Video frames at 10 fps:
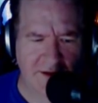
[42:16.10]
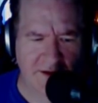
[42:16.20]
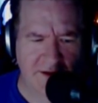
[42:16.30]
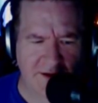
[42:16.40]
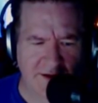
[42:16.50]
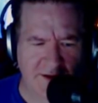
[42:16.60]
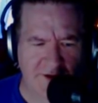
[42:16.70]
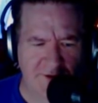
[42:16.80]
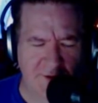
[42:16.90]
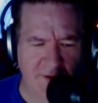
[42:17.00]

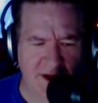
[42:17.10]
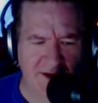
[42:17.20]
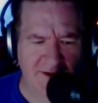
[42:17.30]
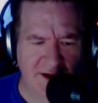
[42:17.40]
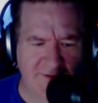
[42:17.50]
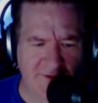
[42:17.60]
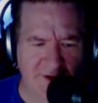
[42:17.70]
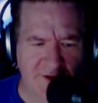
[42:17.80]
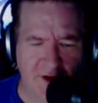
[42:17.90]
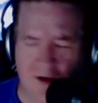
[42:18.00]
there's people asking if
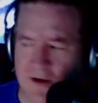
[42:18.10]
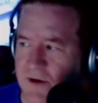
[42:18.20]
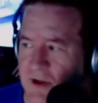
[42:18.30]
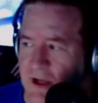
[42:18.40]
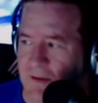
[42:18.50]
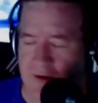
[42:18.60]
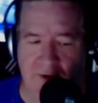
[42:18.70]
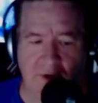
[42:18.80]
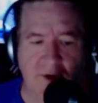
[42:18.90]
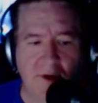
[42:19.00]
there's a longer clip.
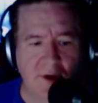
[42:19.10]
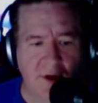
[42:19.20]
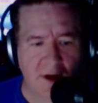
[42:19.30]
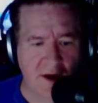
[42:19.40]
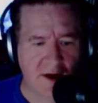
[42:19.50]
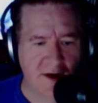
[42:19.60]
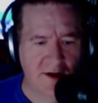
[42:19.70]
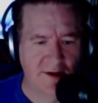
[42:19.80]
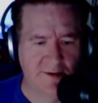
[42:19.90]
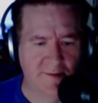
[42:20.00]

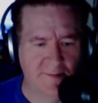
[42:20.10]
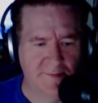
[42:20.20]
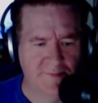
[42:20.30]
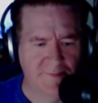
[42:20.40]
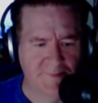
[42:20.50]
And